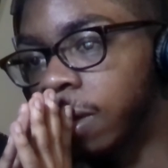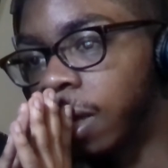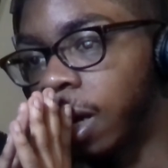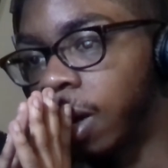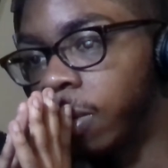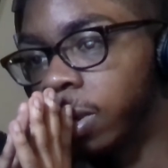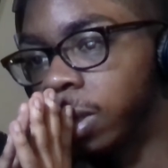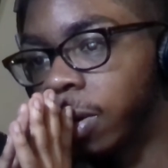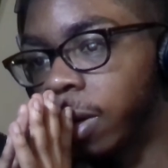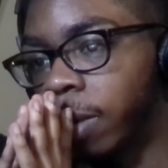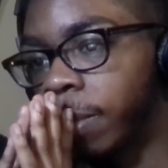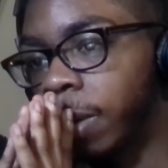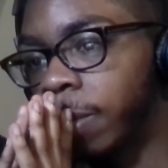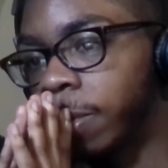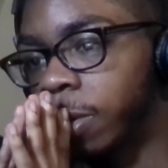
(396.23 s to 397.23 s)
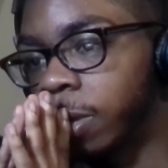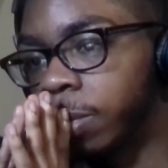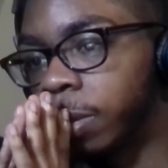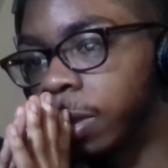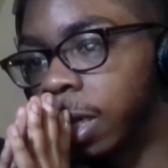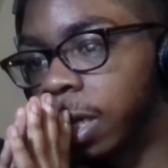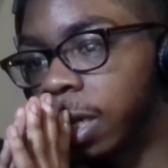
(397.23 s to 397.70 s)
I wish I remembered,
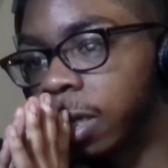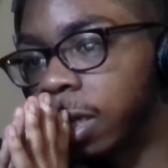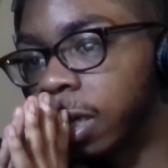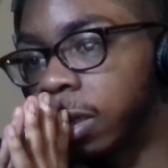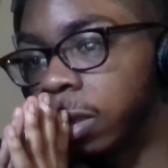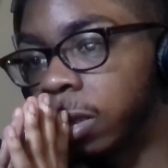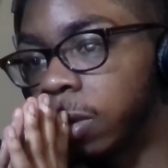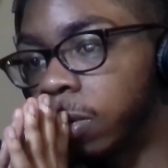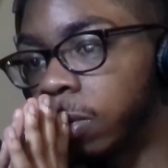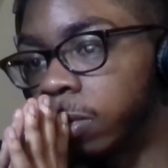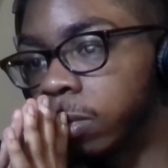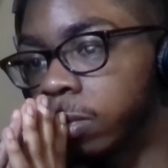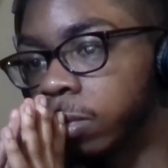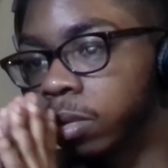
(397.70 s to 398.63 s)
but I don't.